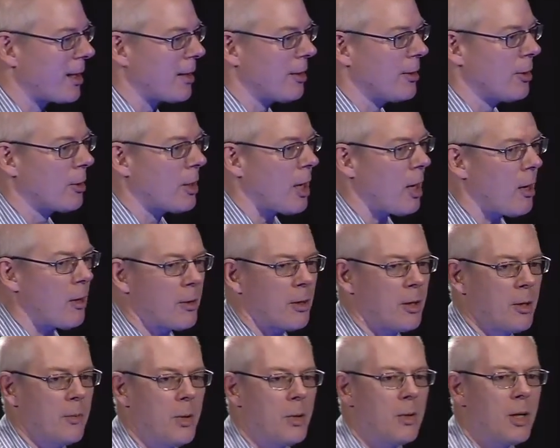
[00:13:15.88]
You can't
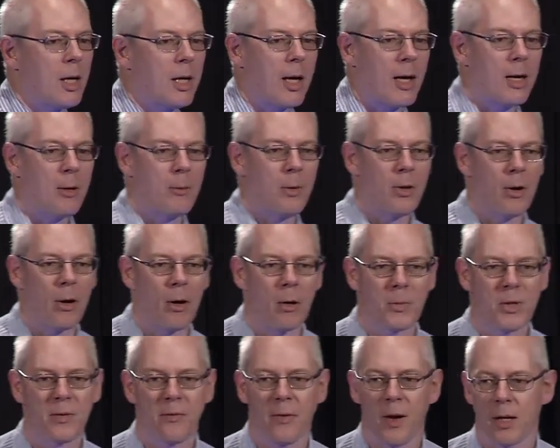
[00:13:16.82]
communicate with
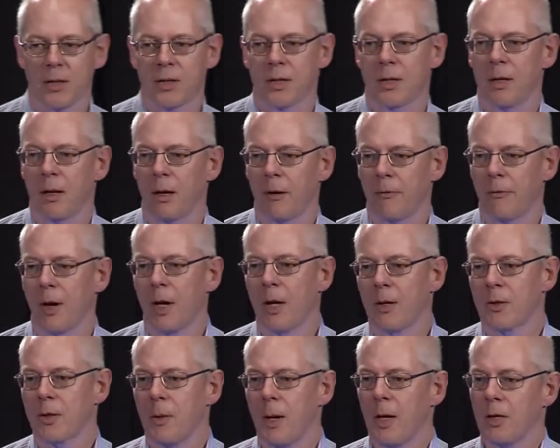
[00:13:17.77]
ops fast enough
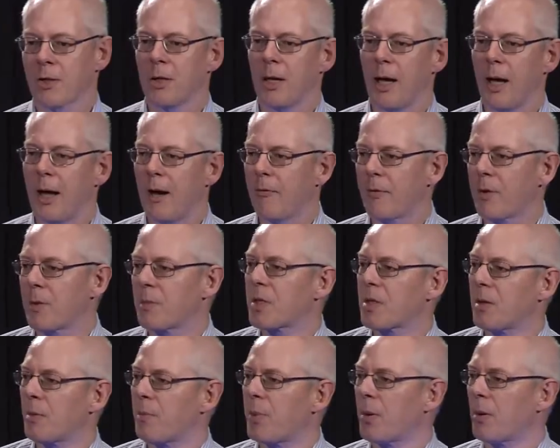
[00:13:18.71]
to actually have them
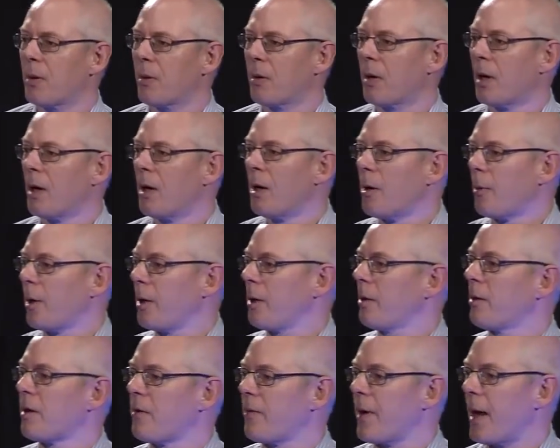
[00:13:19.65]
support what
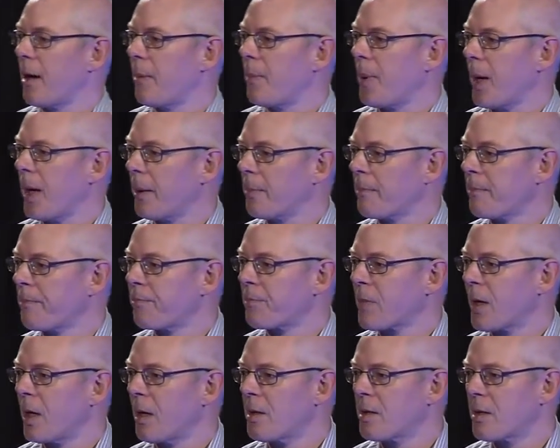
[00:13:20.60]
you're developing.
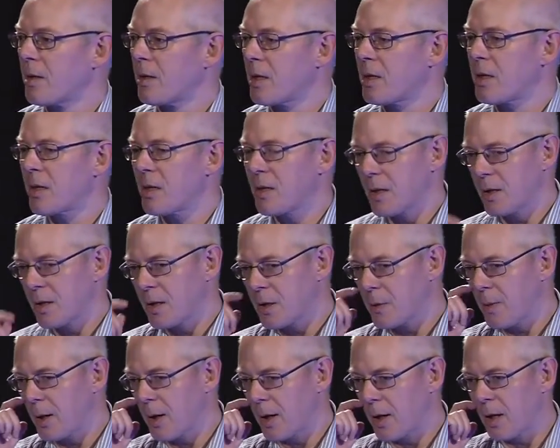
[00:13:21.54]
So this
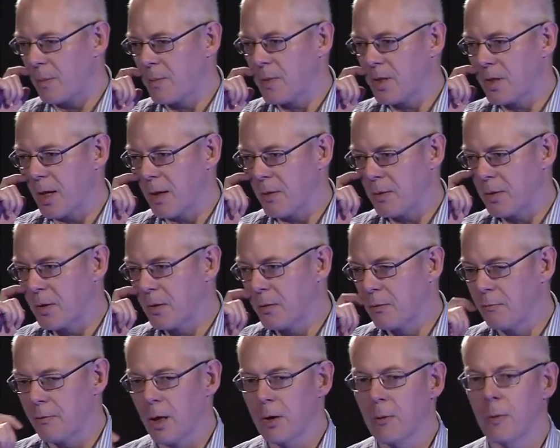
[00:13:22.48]
is where it comes down to
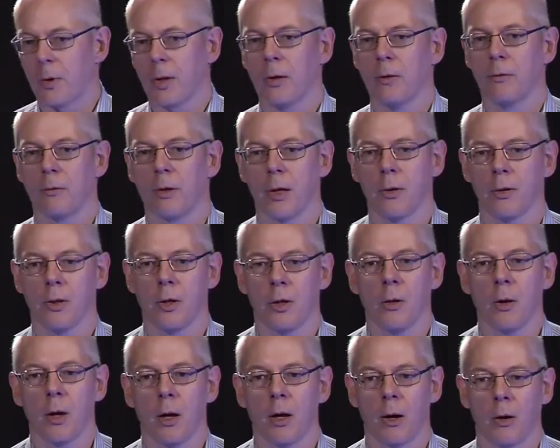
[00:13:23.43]
run what you wrote.
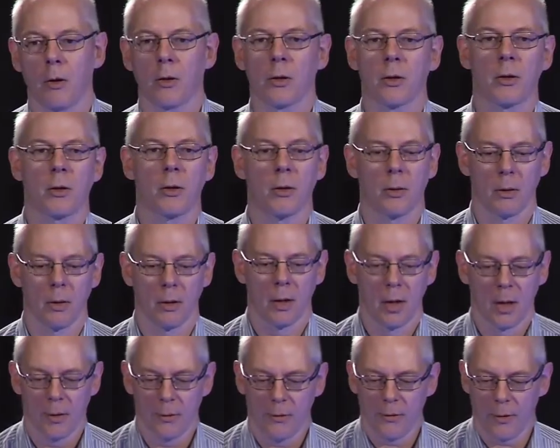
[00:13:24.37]
You are on call
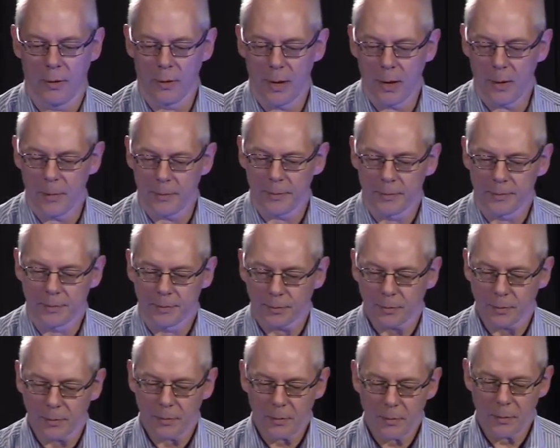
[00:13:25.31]
for it.
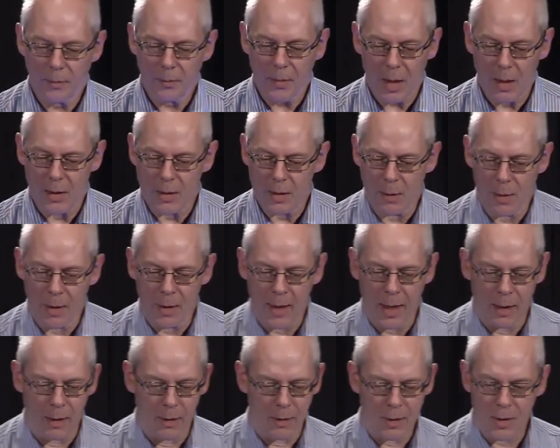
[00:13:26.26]
So what
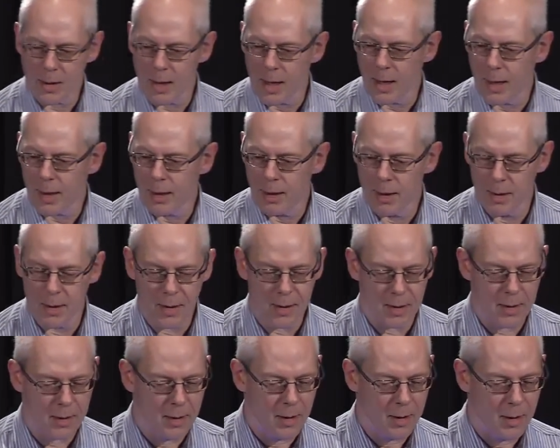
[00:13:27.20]
that looks like
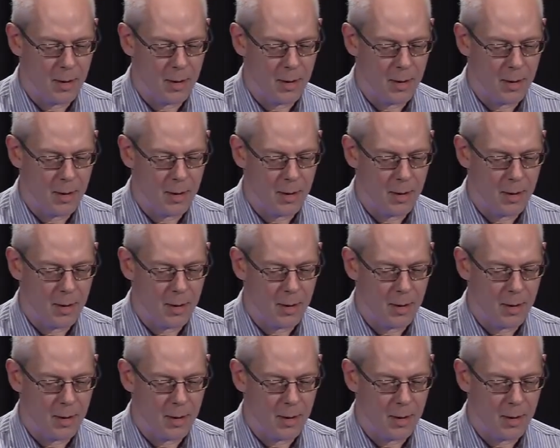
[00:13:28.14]
is